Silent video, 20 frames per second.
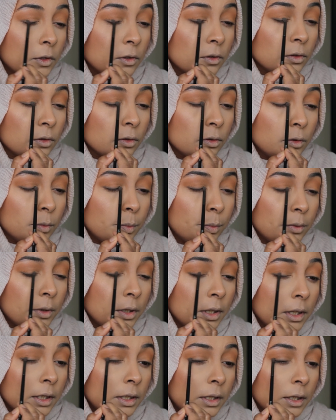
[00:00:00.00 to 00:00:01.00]
So
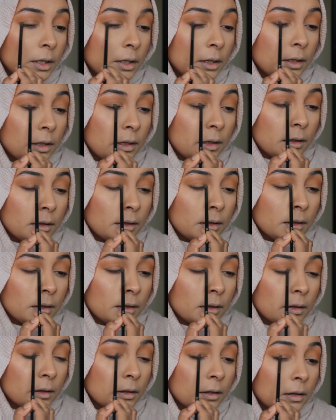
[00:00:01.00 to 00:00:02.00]
pretty.
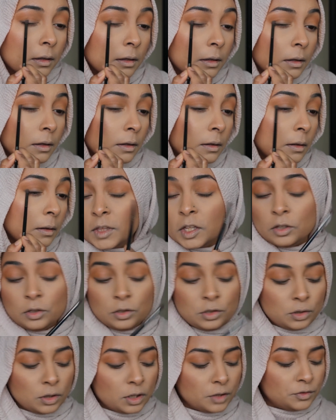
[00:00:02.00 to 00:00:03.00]

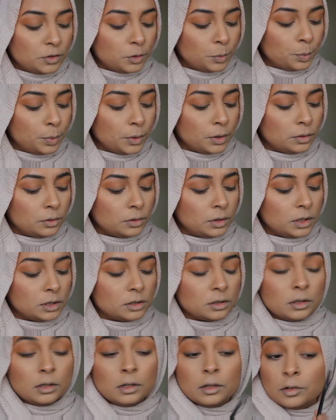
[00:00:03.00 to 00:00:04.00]
You do have to build
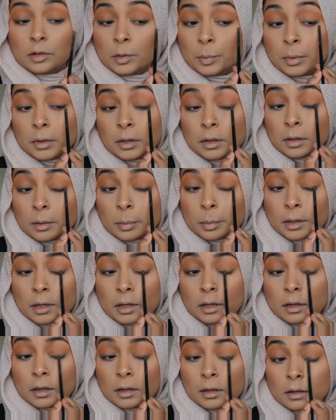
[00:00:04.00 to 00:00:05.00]
this colour up a little
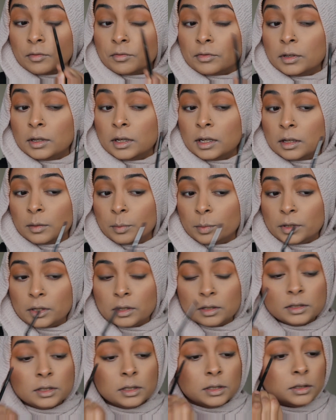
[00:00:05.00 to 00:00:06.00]
bit. I feel like
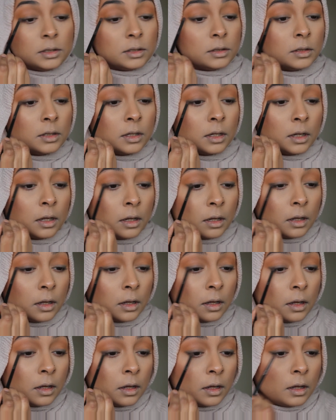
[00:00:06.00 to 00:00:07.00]
because it's
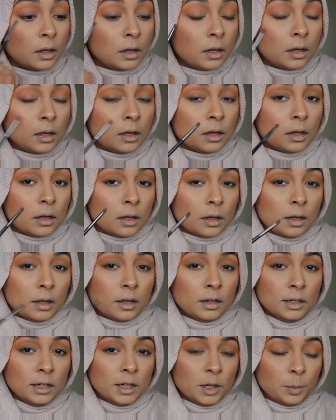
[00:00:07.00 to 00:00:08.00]

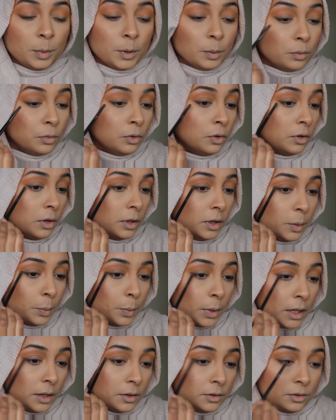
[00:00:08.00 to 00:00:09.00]
a little bit more on the
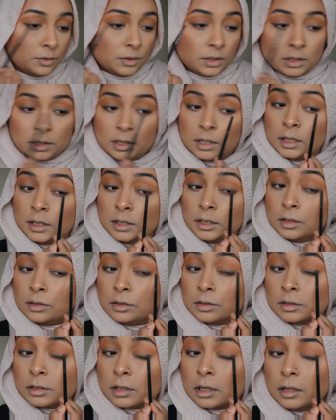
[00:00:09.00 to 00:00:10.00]
powdery side, it
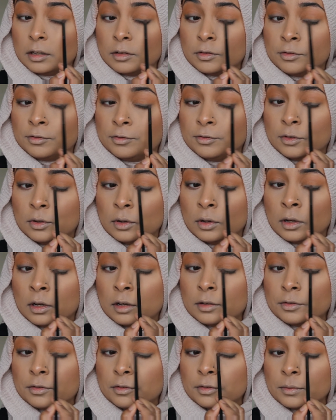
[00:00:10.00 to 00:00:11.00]
does kind of fall
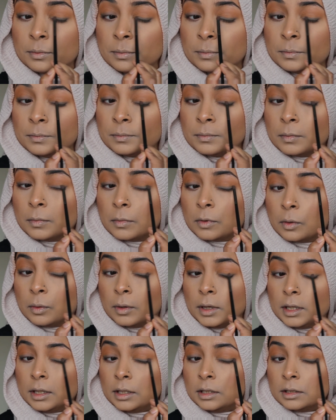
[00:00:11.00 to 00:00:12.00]
off
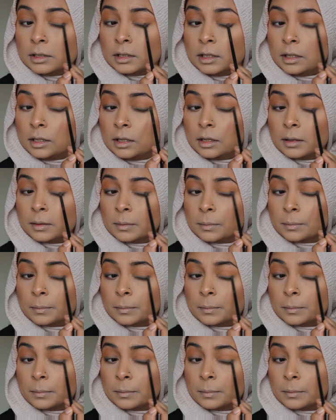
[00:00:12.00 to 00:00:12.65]
quite easily,